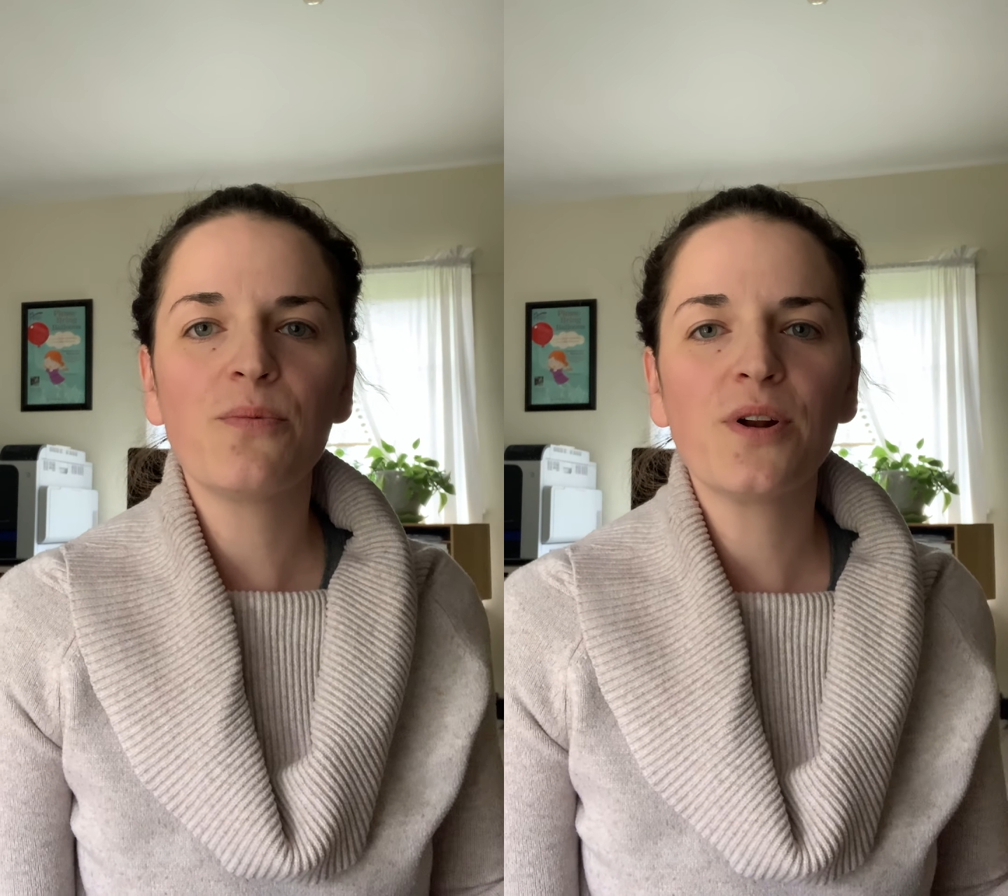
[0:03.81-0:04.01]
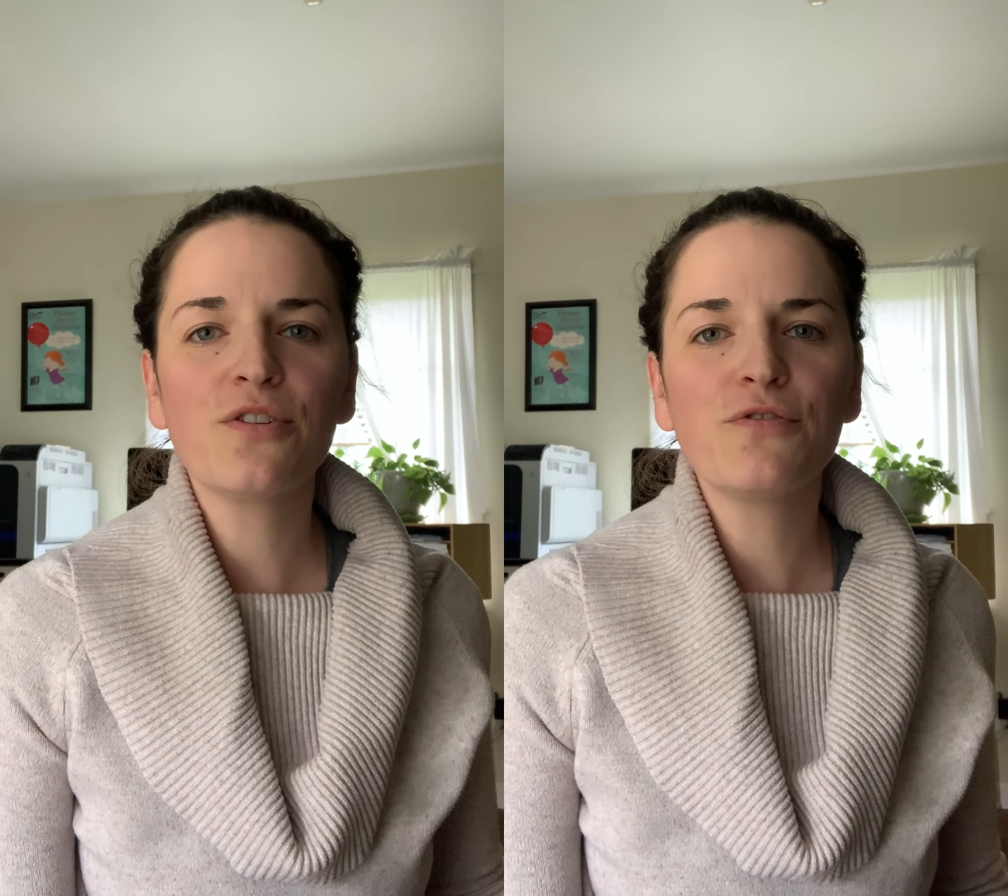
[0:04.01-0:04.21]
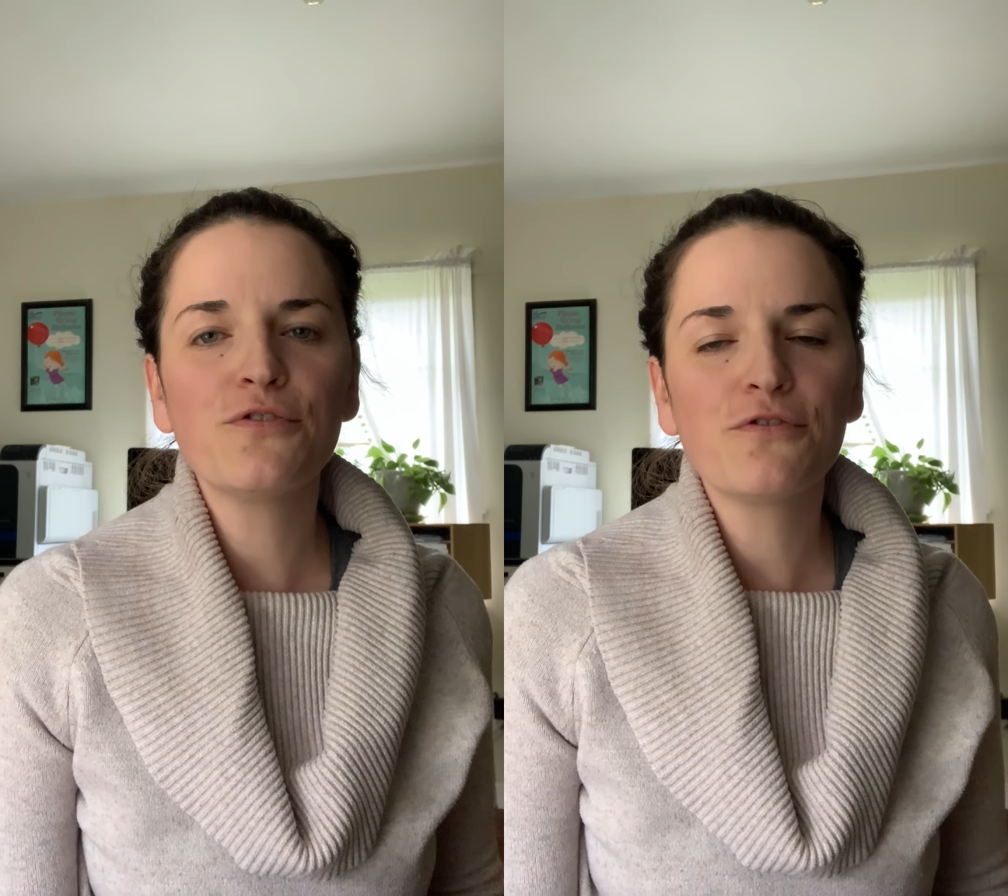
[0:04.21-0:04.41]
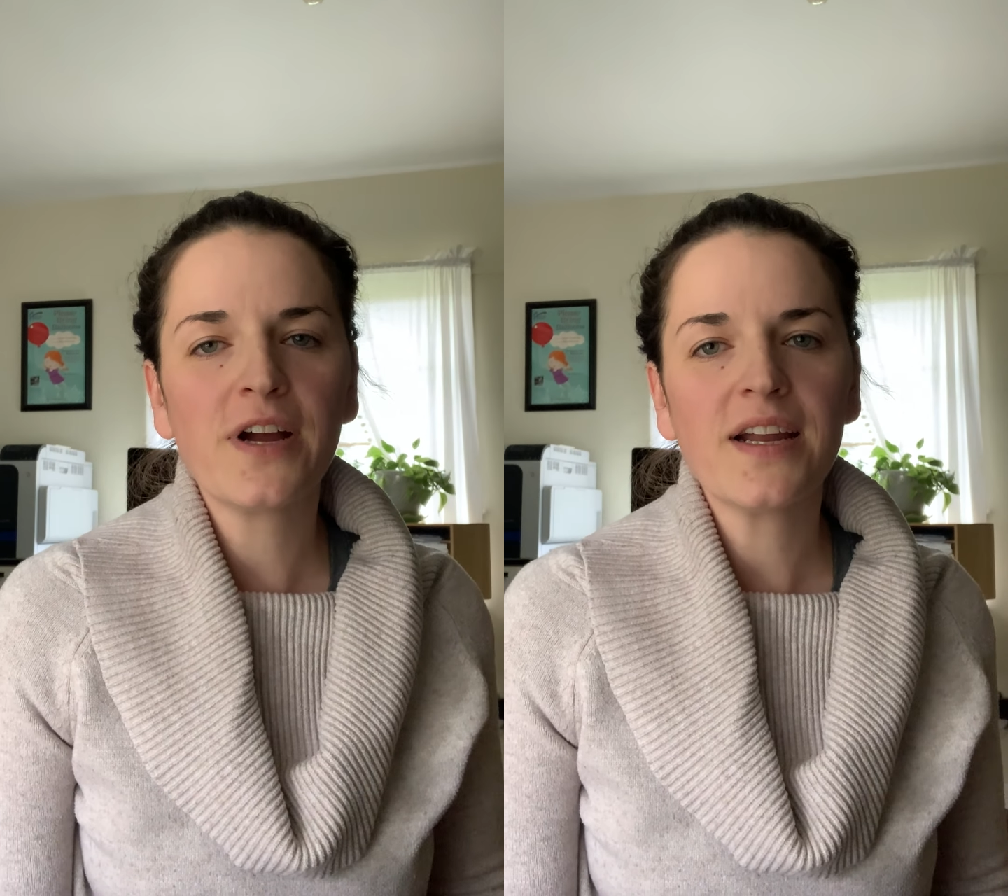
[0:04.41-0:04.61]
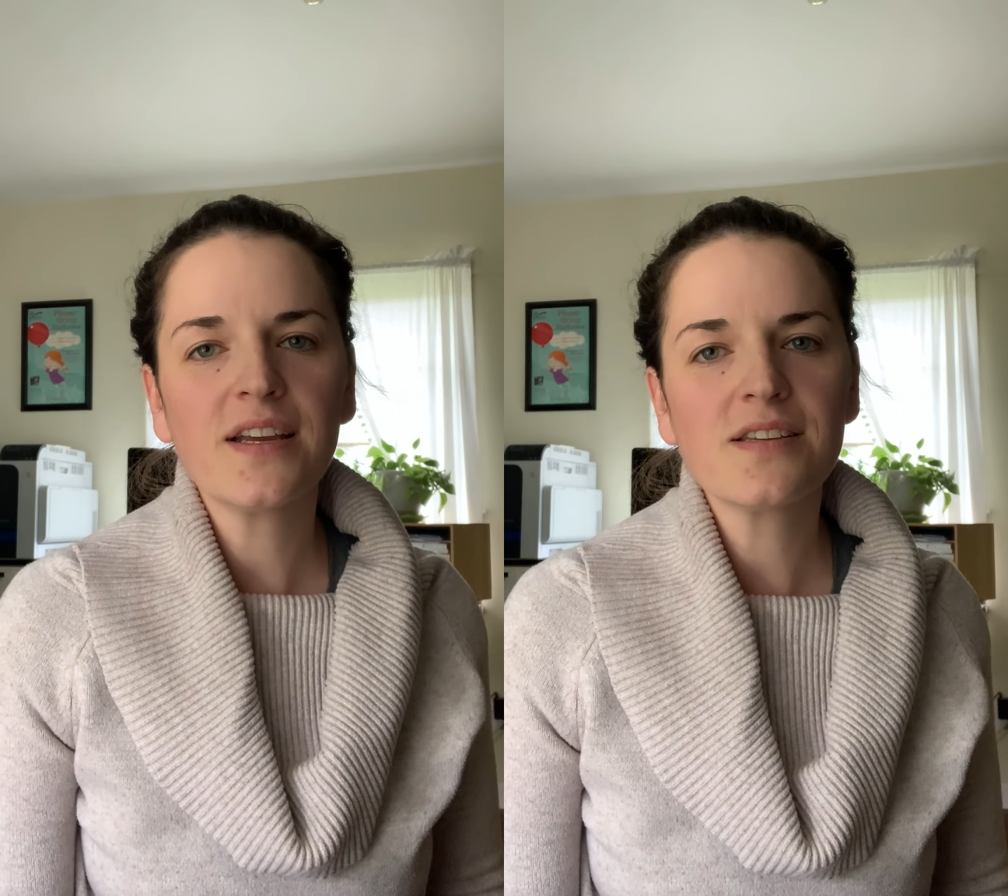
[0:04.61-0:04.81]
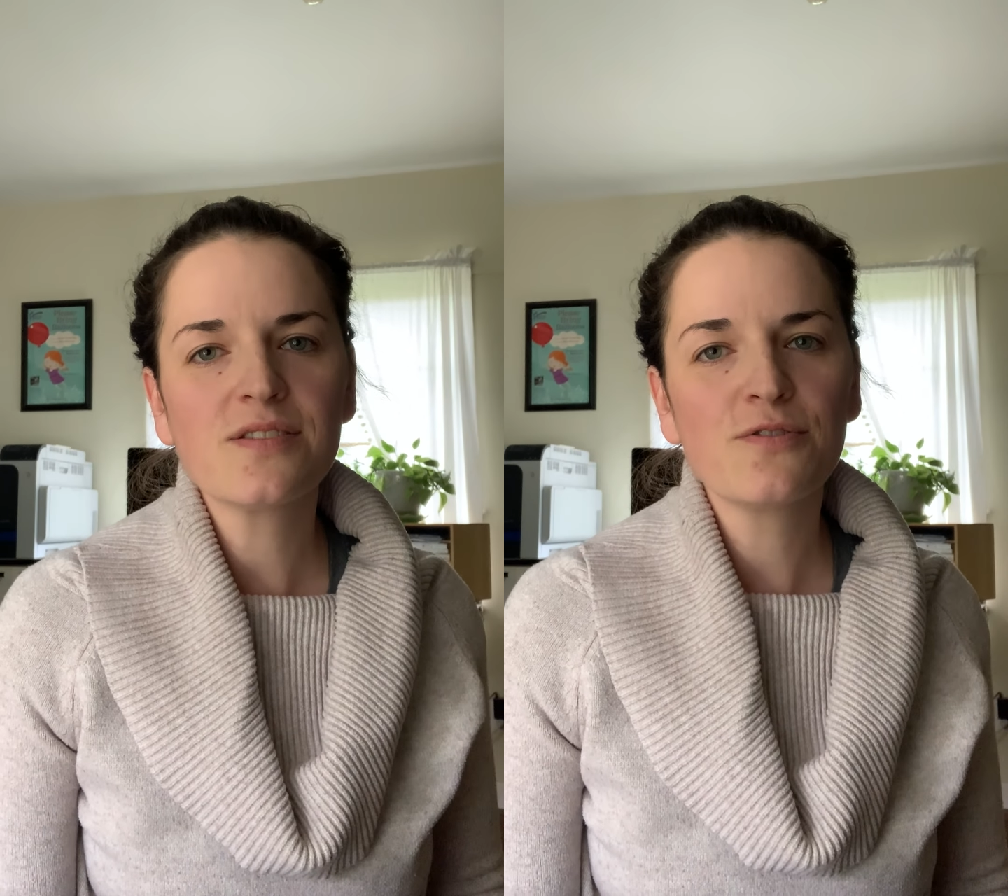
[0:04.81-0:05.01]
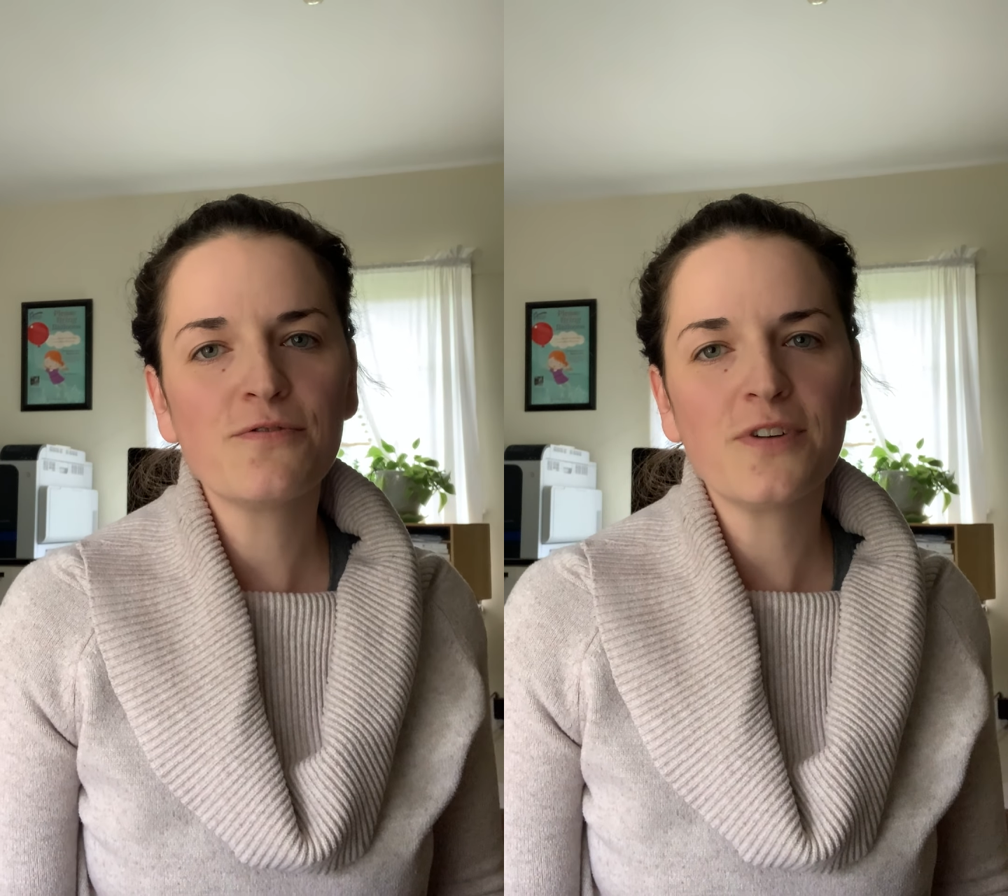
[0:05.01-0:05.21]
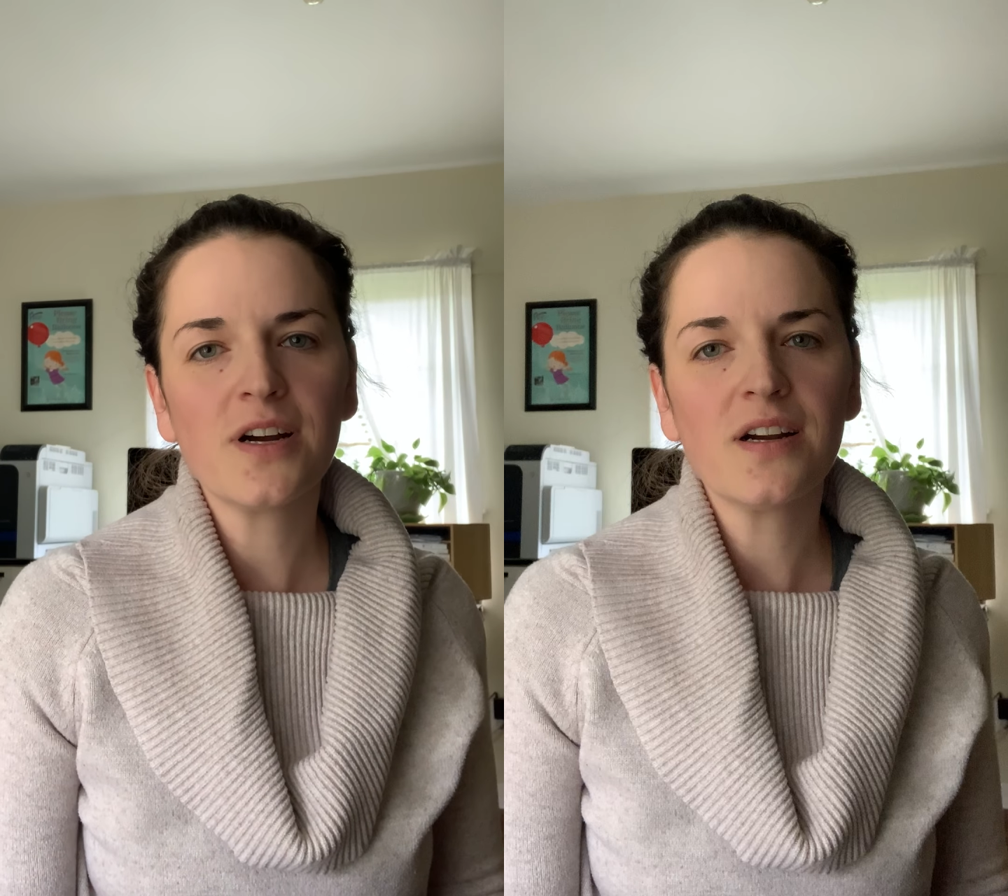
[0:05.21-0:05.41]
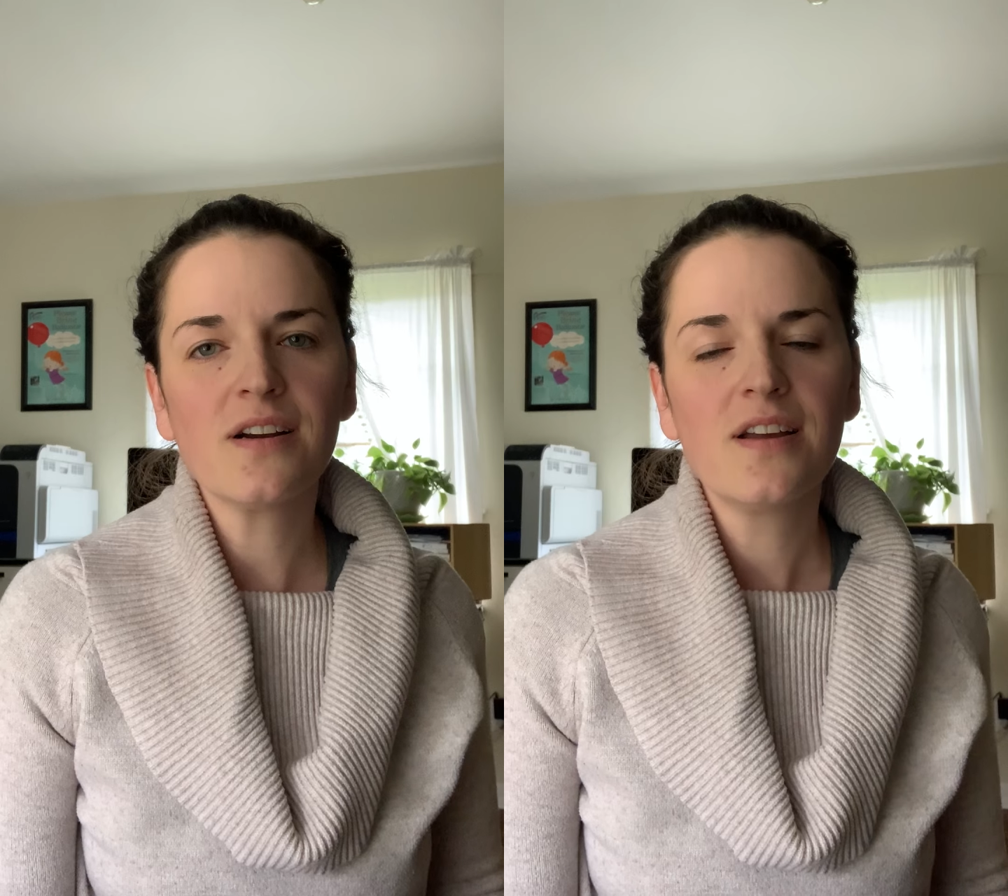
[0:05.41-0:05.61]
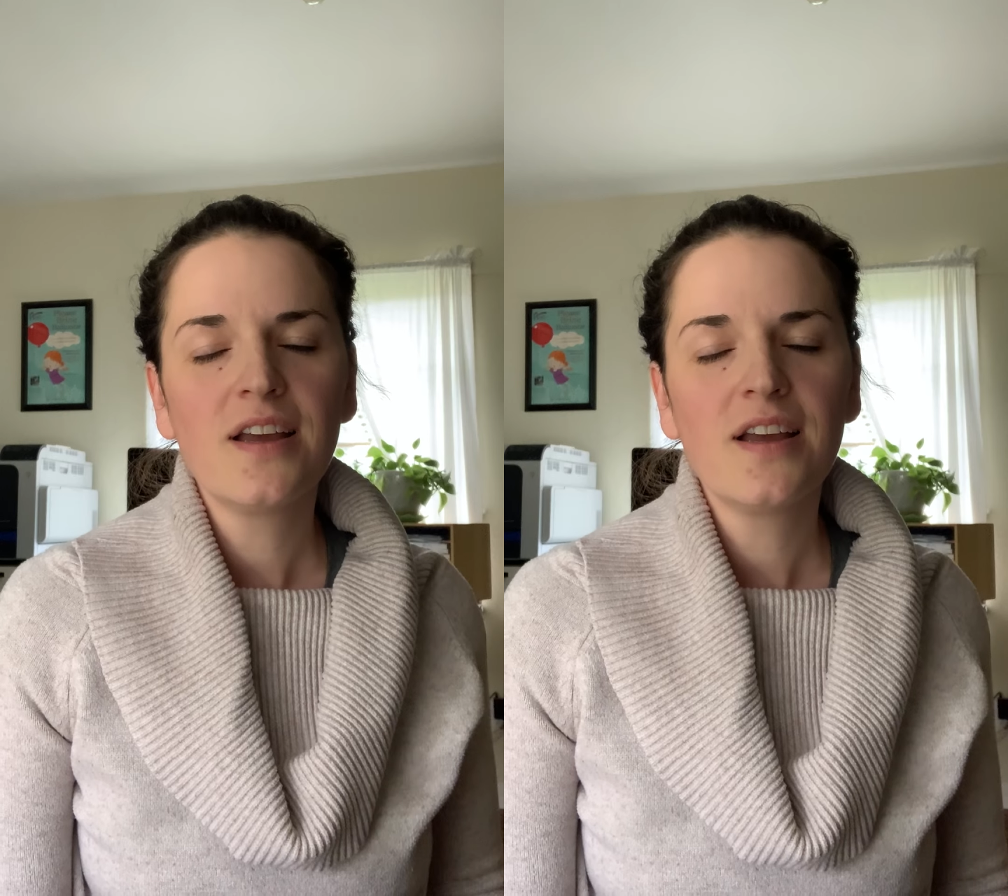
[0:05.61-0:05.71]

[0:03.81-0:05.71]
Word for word: wonderful Friday so far.